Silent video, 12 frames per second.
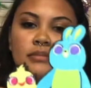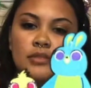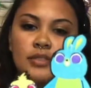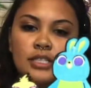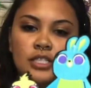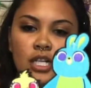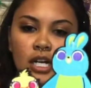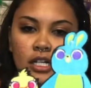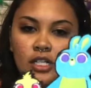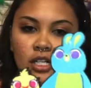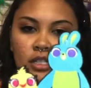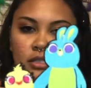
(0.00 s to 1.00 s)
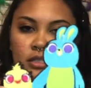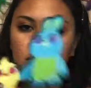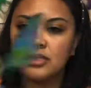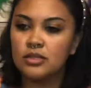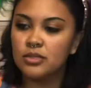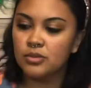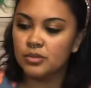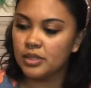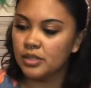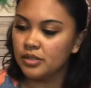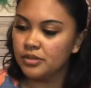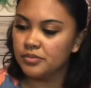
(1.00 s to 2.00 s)
So these are iron-ons. Super
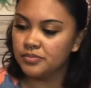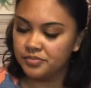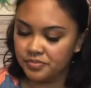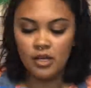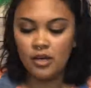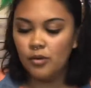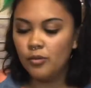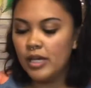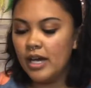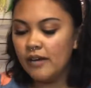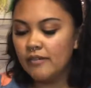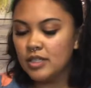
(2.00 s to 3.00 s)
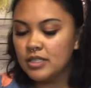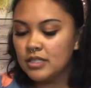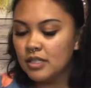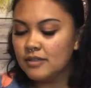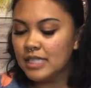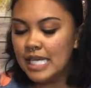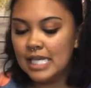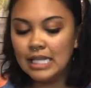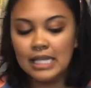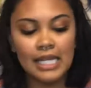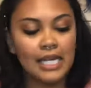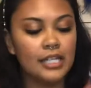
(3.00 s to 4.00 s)
cute. We have ourselves a
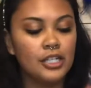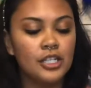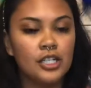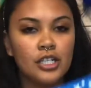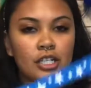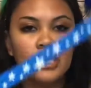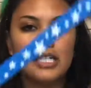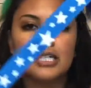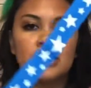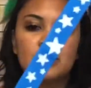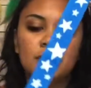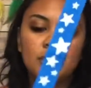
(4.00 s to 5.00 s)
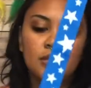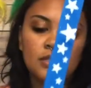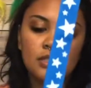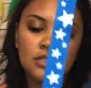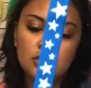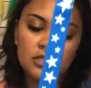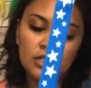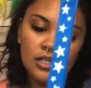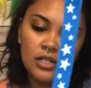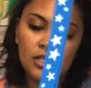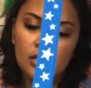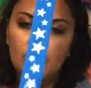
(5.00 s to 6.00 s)
lanyard, and it's blue with the
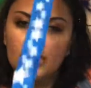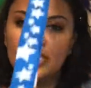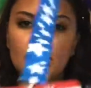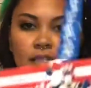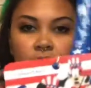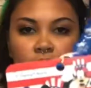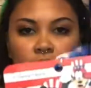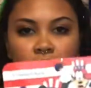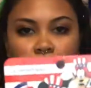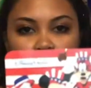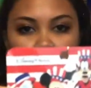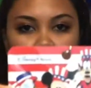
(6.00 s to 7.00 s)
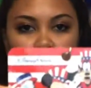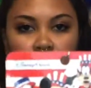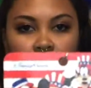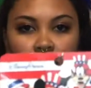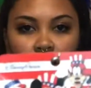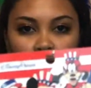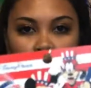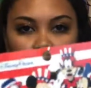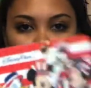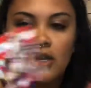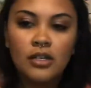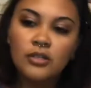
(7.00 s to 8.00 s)
stars, and then we've got like,
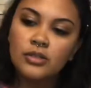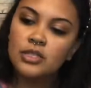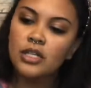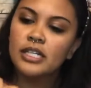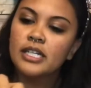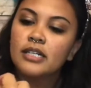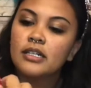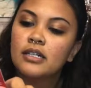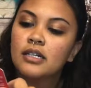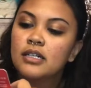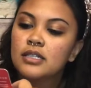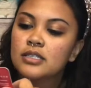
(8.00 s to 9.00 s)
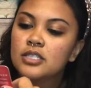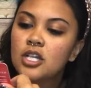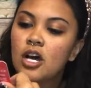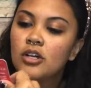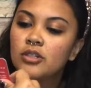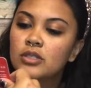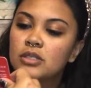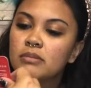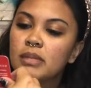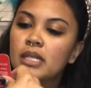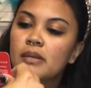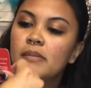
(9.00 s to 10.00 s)
who's on here? Donald,
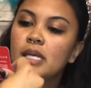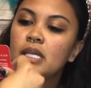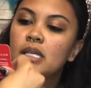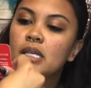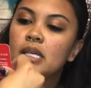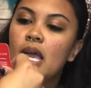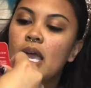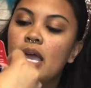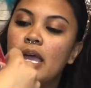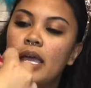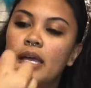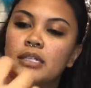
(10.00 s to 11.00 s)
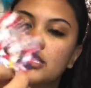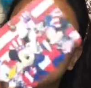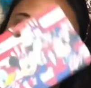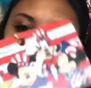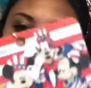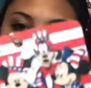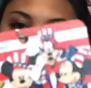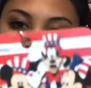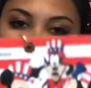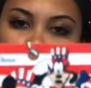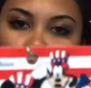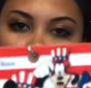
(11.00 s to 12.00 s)
Minnie, Mickey, and
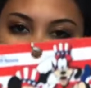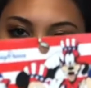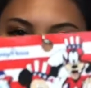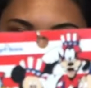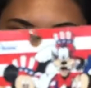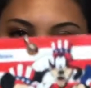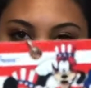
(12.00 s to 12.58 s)
Goofy in their red,